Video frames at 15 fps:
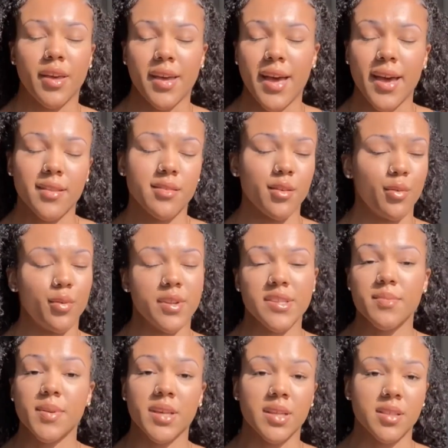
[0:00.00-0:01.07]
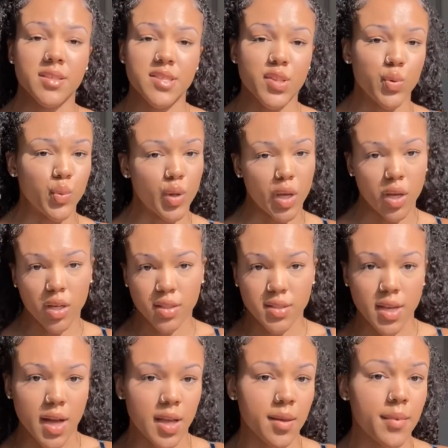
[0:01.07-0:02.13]
I don't want to spend too long
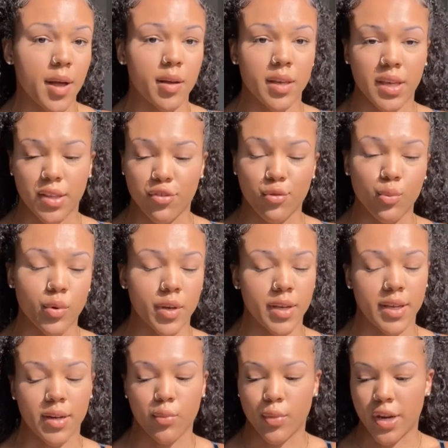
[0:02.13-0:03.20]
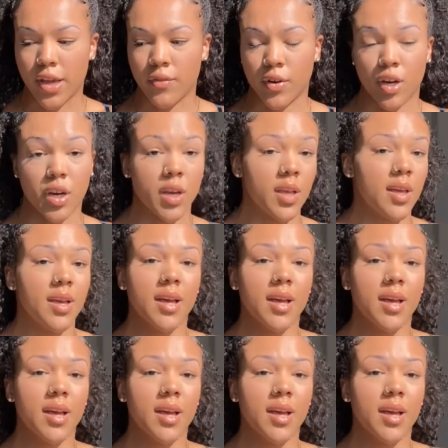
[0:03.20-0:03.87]
talking about each one and whatever.